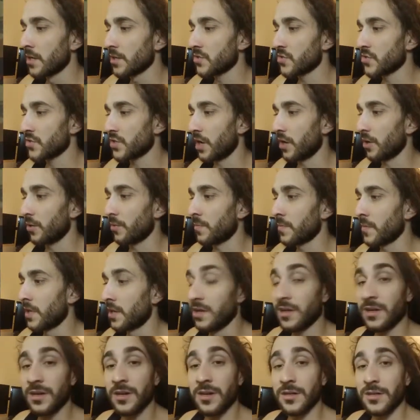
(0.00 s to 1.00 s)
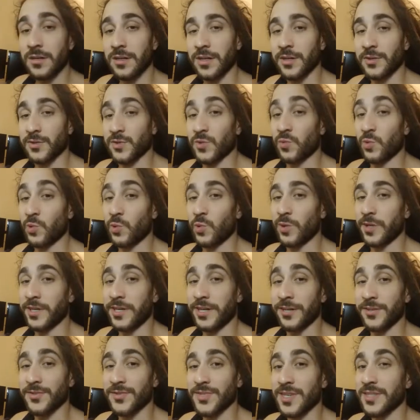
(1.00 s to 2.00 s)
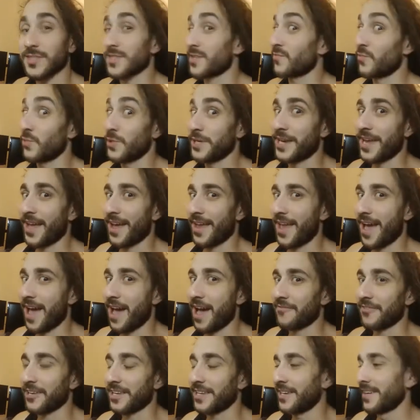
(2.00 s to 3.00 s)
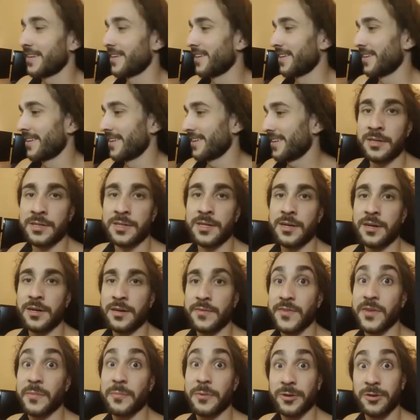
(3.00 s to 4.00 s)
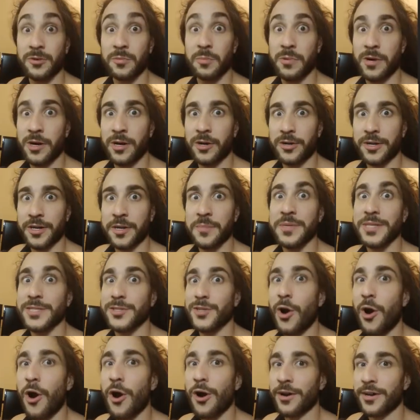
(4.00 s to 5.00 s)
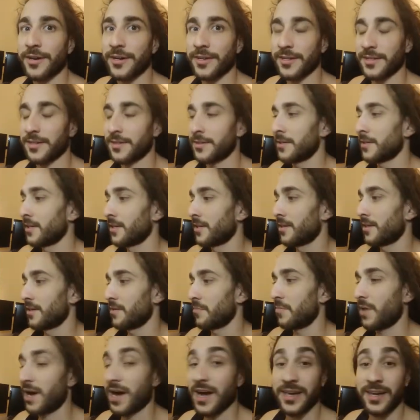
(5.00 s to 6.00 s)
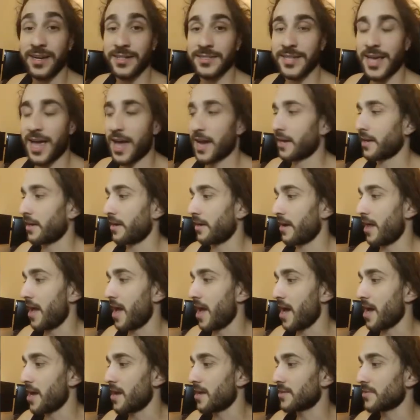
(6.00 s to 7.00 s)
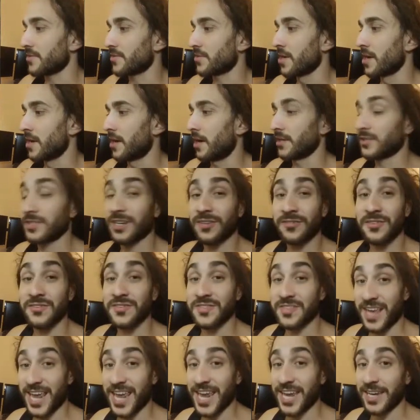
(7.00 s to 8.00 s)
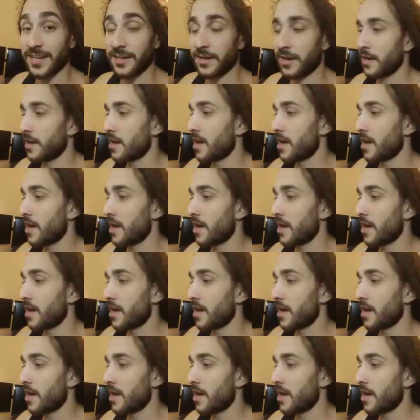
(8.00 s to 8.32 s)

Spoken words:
So, there's a rule in here that says if we can't have it, the Imperial Bunker can be targeted by an attack, and it has a toughness of 8,